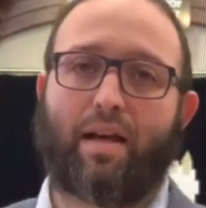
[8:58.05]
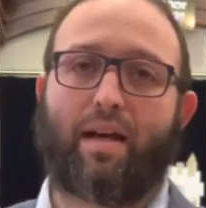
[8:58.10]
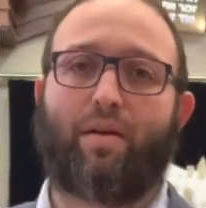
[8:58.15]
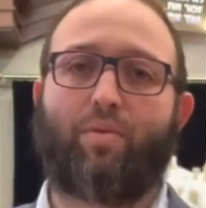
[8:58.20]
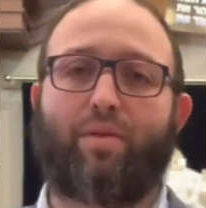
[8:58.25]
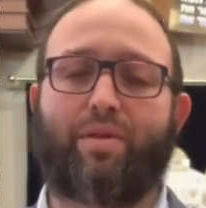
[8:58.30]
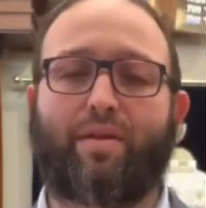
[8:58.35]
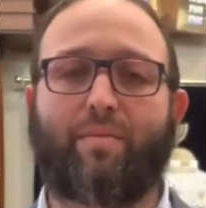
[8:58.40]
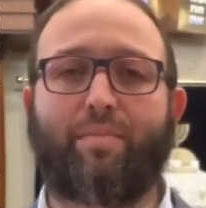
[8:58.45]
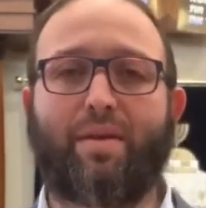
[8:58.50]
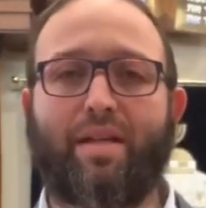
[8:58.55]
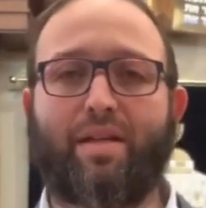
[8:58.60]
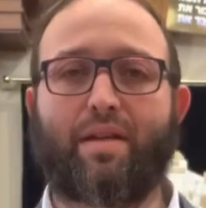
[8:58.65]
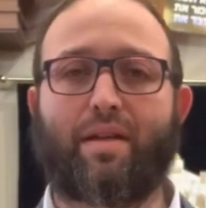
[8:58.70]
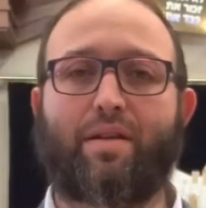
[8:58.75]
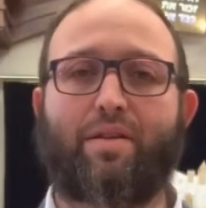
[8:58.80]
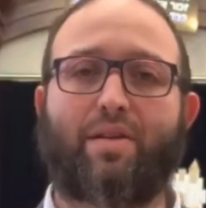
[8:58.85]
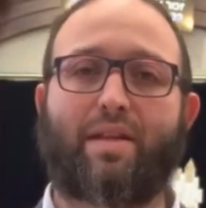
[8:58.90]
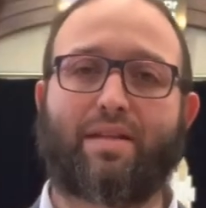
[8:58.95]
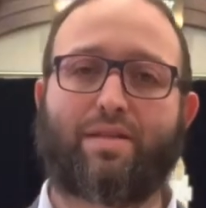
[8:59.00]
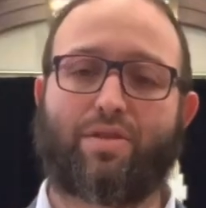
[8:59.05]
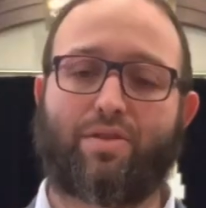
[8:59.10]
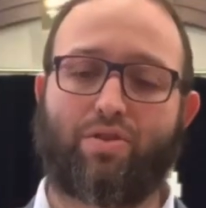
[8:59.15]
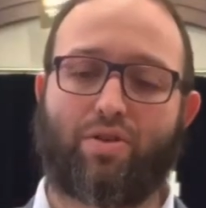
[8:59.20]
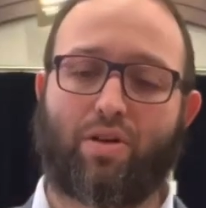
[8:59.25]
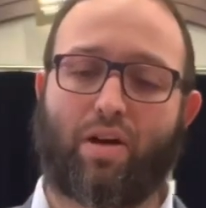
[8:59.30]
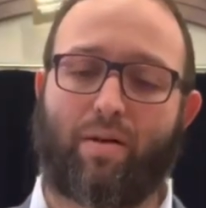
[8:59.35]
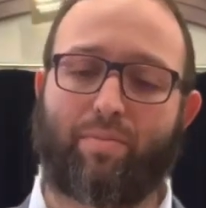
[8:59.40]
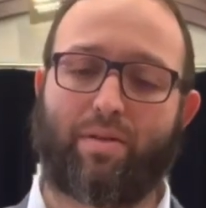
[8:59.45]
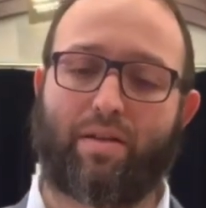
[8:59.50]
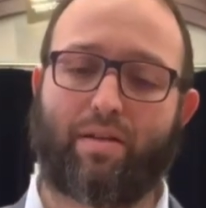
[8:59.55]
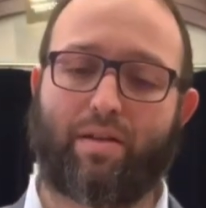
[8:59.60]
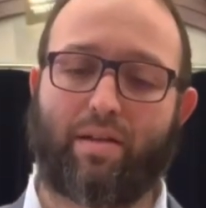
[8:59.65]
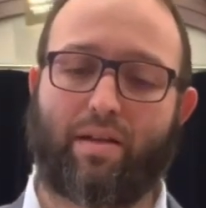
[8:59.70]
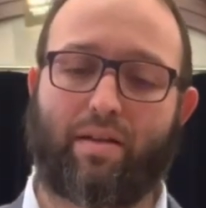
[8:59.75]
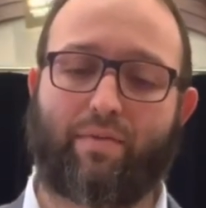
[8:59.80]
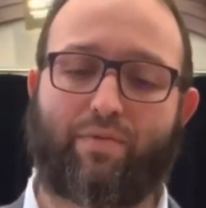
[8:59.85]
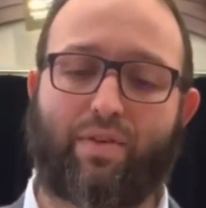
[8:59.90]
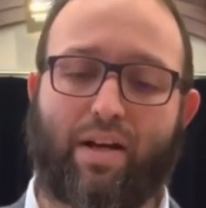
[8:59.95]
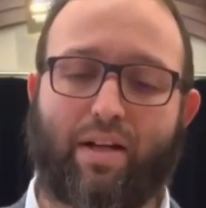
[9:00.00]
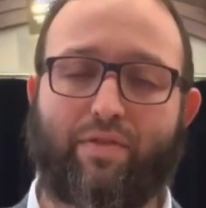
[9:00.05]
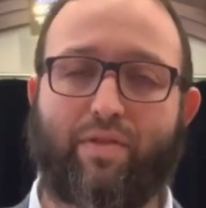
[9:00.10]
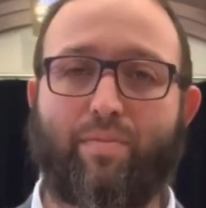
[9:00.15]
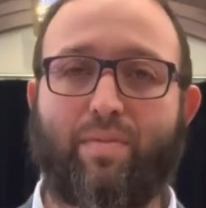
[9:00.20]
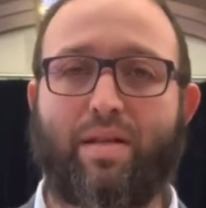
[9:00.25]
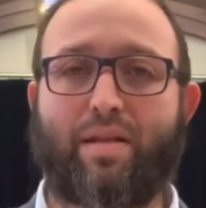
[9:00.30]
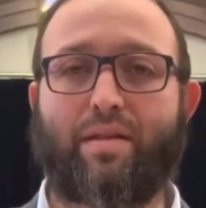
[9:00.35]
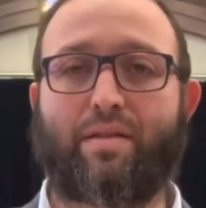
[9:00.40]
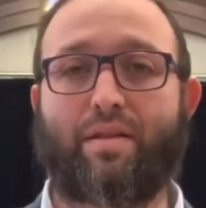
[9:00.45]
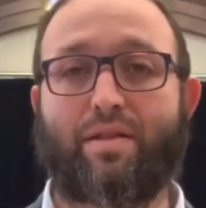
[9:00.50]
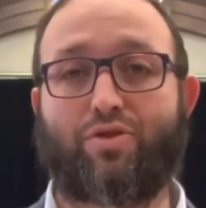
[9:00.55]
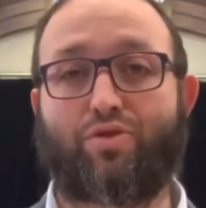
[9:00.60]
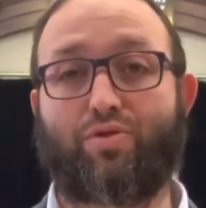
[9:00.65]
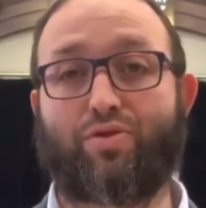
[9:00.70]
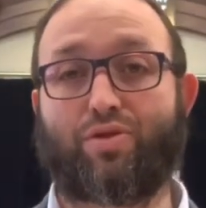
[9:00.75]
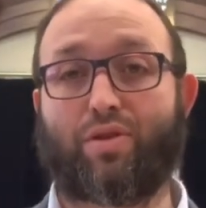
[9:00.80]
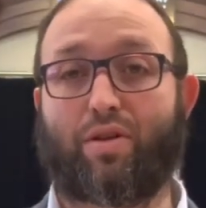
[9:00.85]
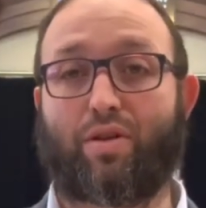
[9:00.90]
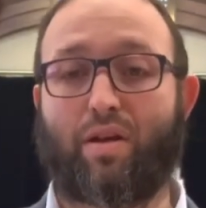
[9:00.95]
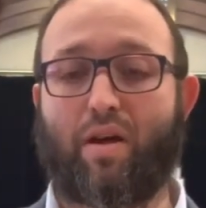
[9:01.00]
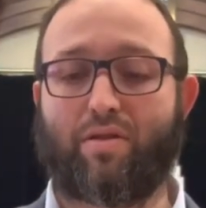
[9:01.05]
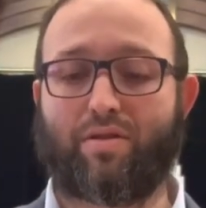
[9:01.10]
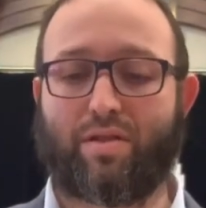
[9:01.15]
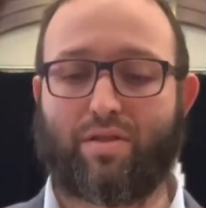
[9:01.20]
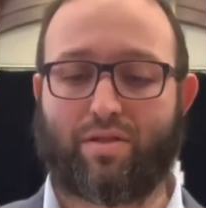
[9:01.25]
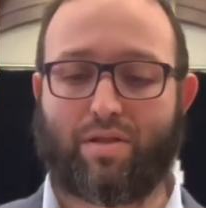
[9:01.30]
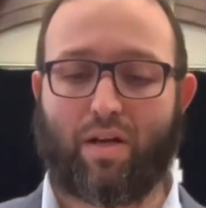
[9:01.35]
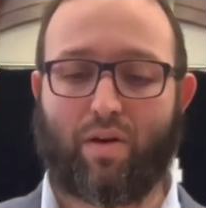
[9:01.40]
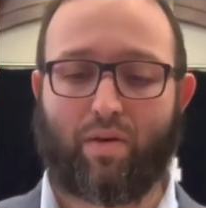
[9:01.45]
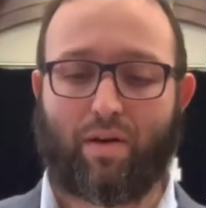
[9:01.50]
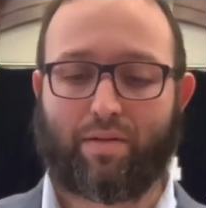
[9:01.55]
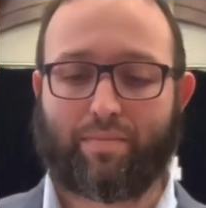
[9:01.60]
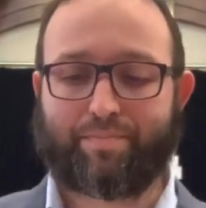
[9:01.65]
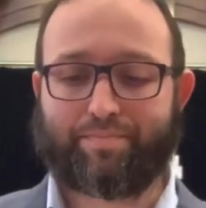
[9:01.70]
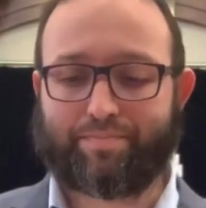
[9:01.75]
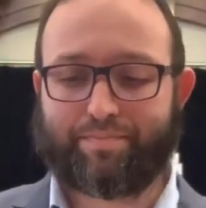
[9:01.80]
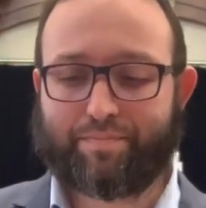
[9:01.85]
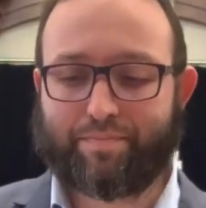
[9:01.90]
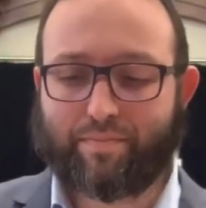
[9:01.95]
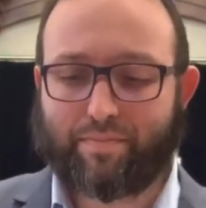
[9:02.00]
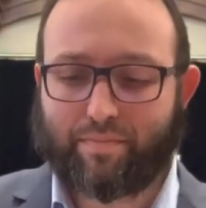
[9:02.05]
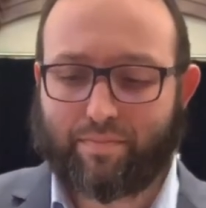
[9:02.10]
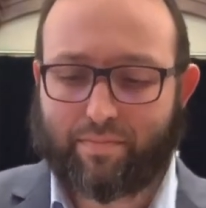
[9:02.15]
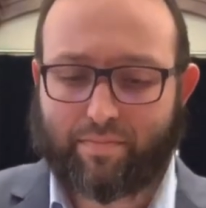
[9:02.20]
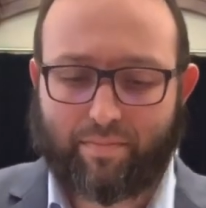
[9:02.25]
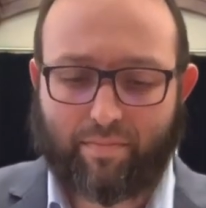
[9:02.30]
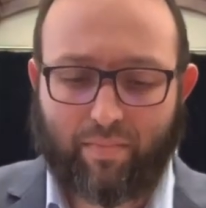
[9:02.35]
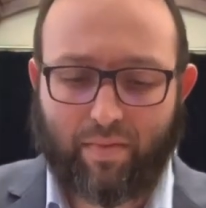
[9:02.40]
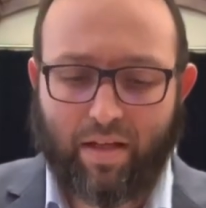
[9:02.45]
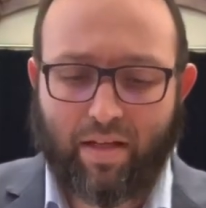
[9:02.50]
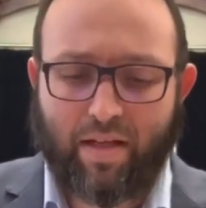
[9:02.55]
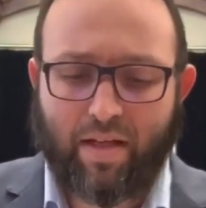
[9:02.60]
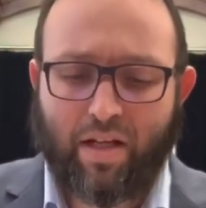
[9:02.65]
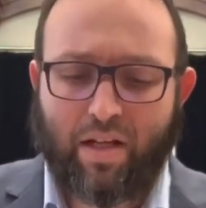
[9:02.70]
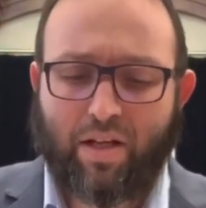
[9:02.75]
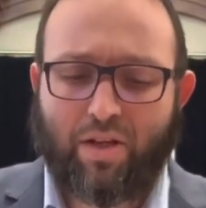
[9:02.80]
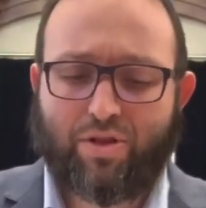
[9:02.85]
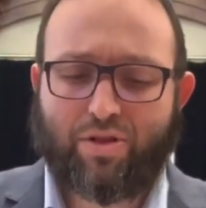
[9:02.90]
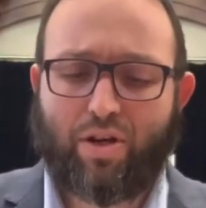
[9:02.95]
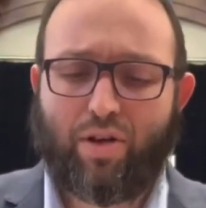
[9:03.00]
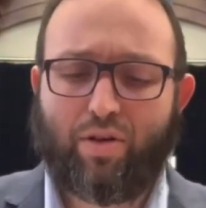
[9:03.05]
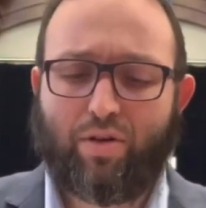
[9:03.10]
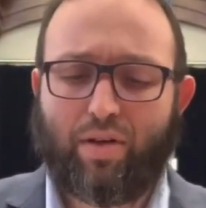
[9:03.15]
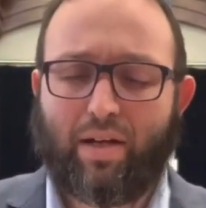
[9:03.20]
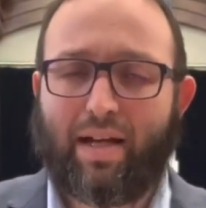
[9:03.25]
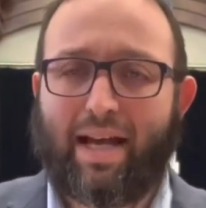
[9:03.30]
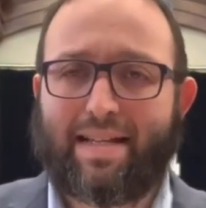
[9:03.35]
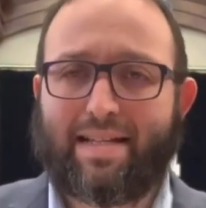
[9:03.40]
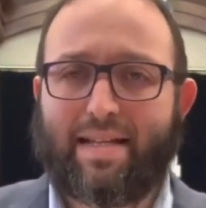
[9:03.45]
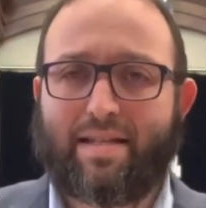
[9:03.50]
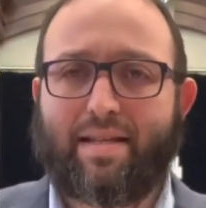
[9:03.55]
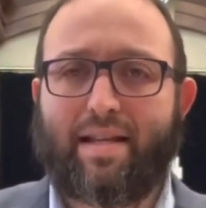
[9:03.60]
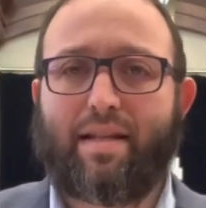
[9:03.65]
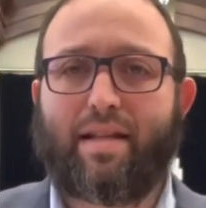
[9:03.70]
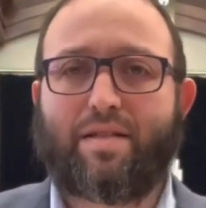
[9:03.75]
with a minyan, you can't be in front of a minyan, the shuls are closed, and so on. So, as I said, it's